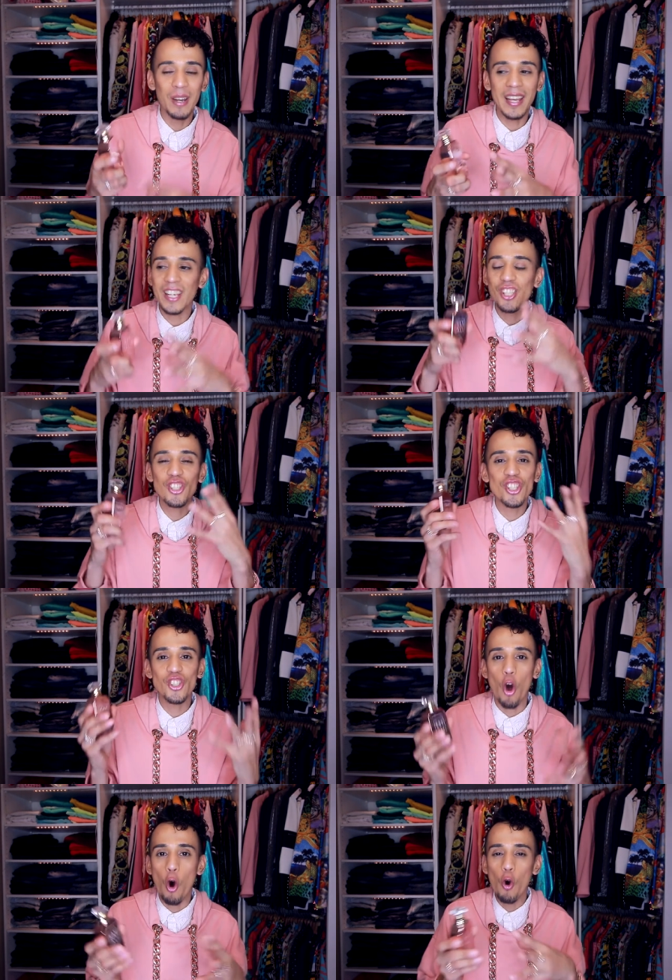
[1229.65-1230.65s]
Like it's
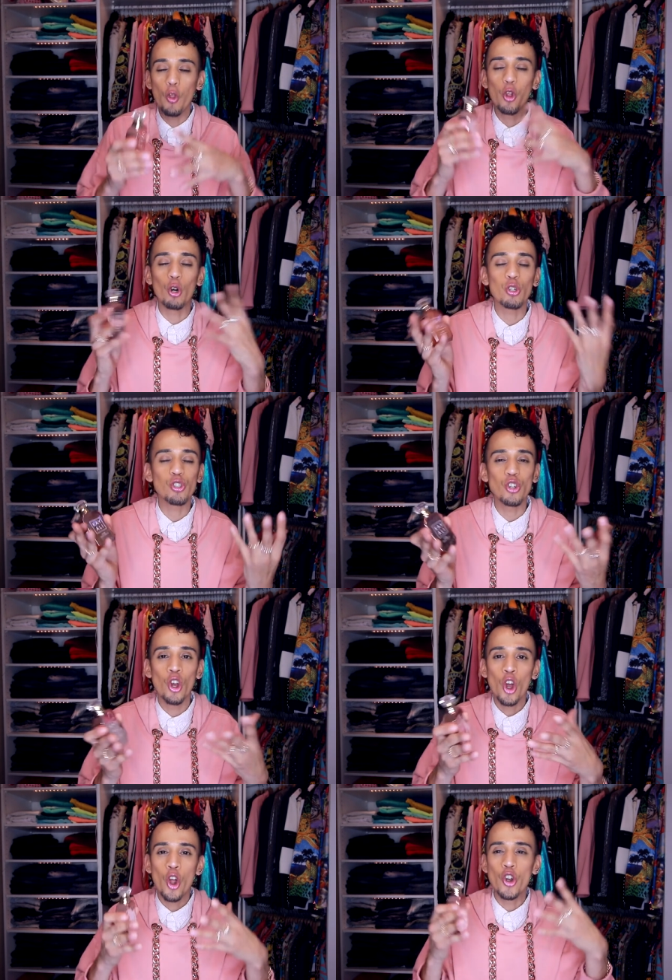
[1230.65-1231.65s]
just all those
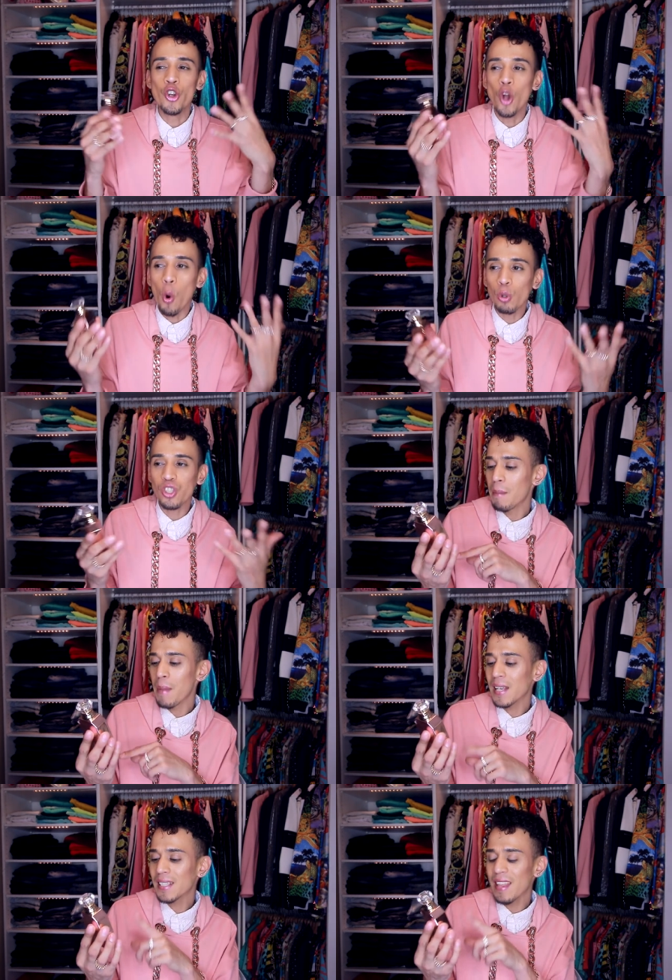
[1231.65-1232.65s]
notes that
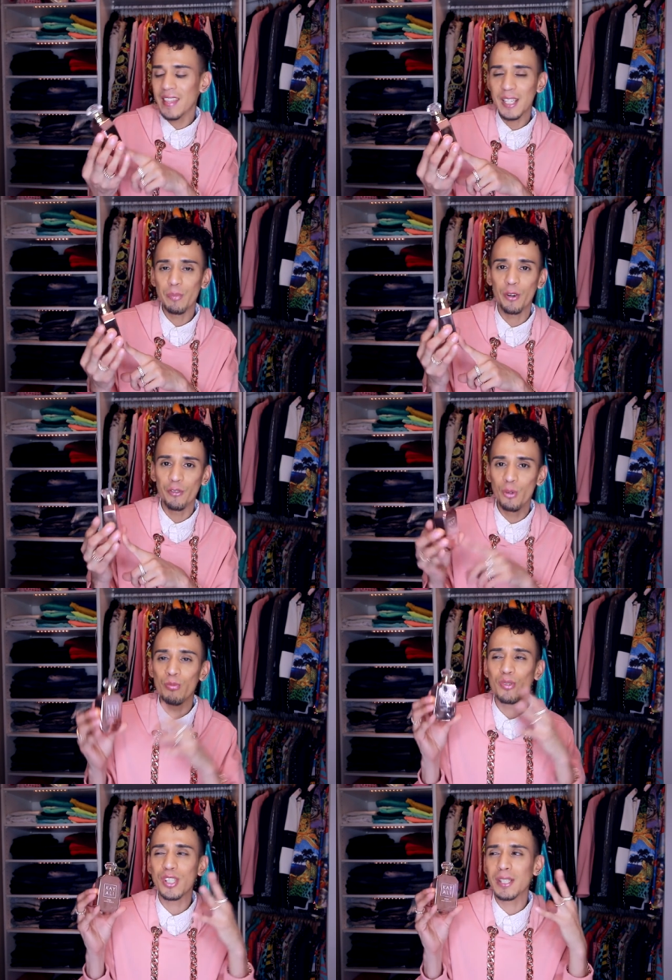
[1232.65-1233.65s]
makes this
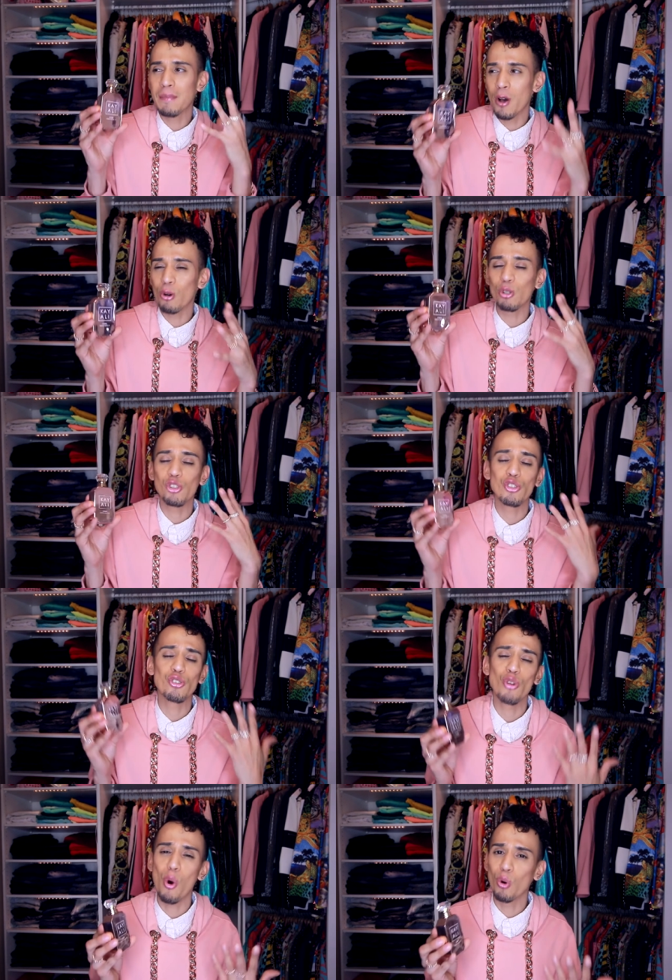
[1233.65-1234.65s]
perfume smell
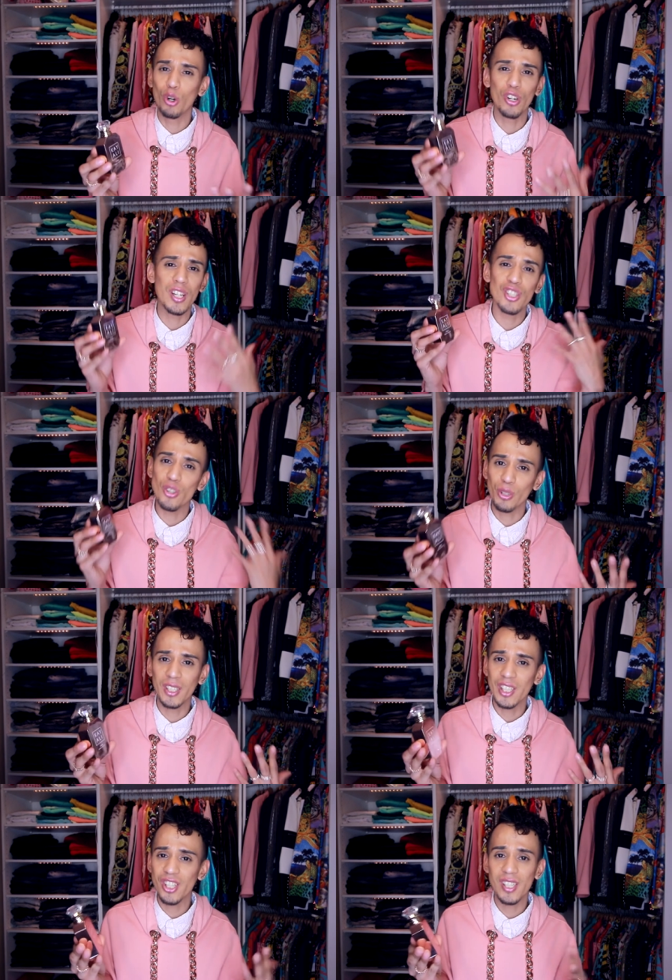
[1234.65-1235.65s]
so good and so
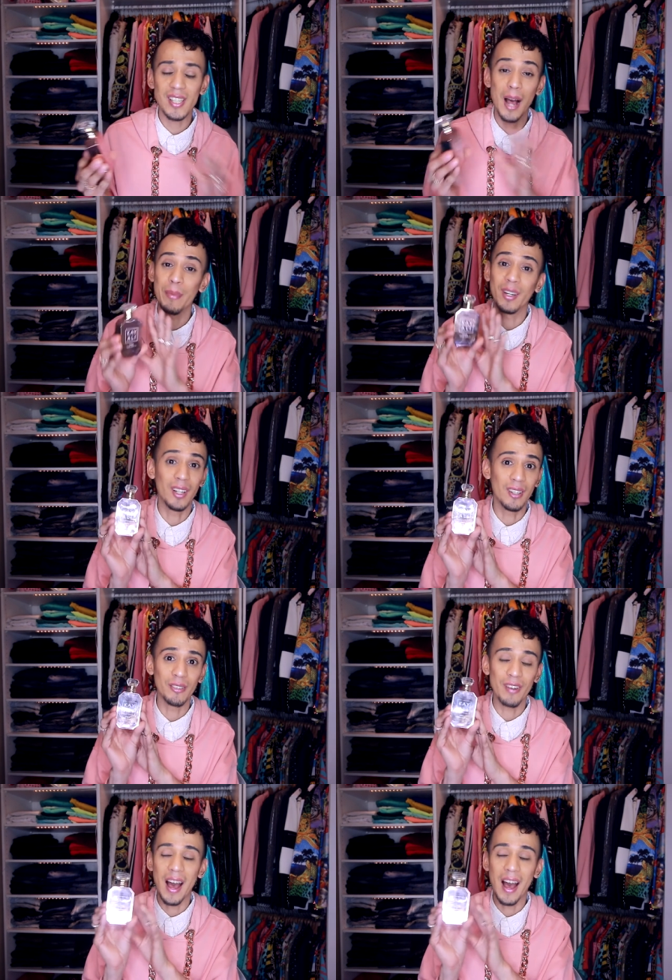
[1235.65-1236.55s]
delicious. I'm in love.